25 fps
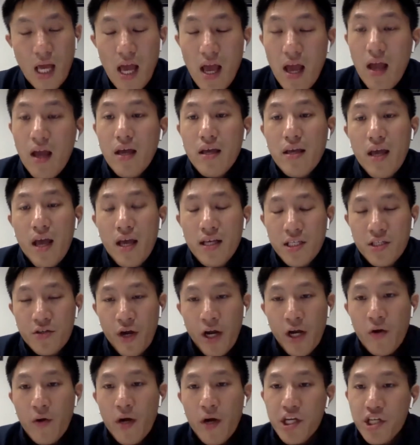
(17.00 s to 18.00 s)
Yeah, that's a great
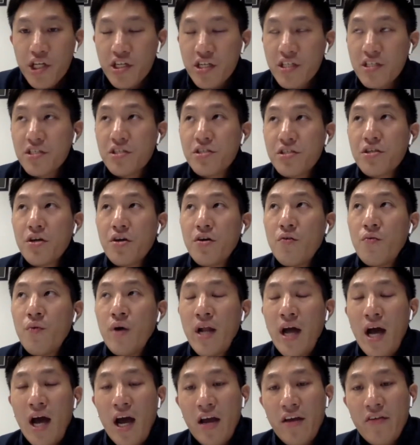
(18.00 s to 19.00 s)
question. So what
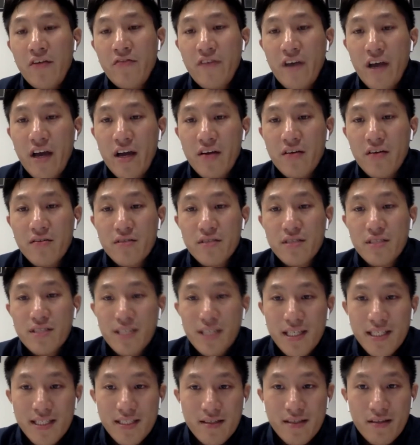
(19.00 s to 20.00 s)
I found
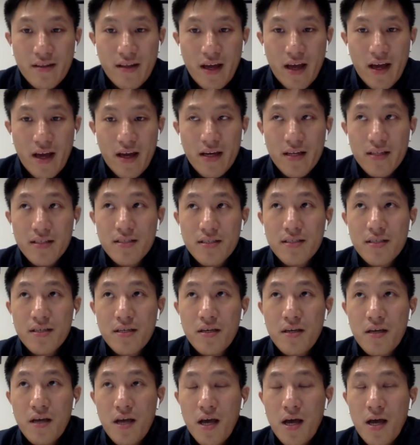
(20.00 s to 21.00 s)
is that
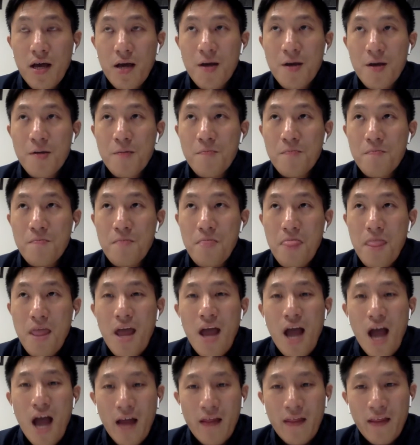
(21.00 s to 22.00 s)

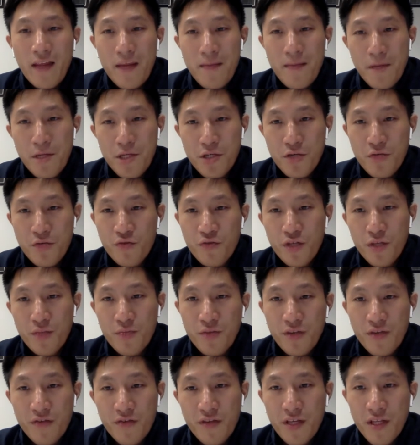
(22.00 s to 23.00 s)
I think I mentioned it really
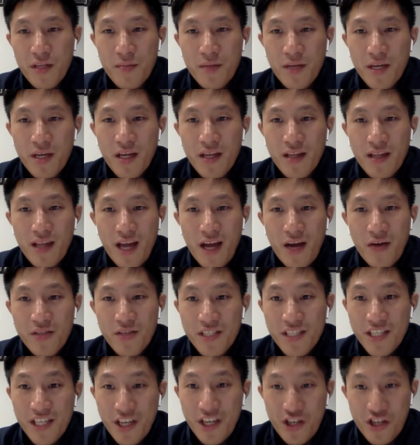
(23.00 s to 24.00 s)
briefly in the beginning that I was
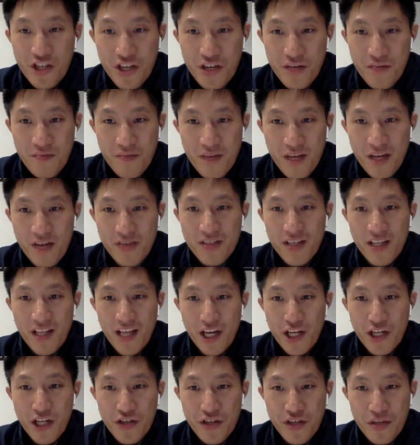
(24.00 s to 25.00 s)
a teacher and I was a
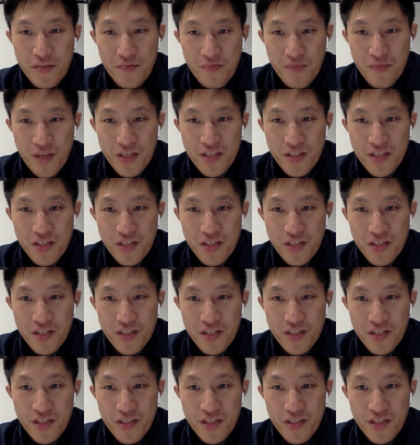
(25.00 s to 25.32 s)
lecturer.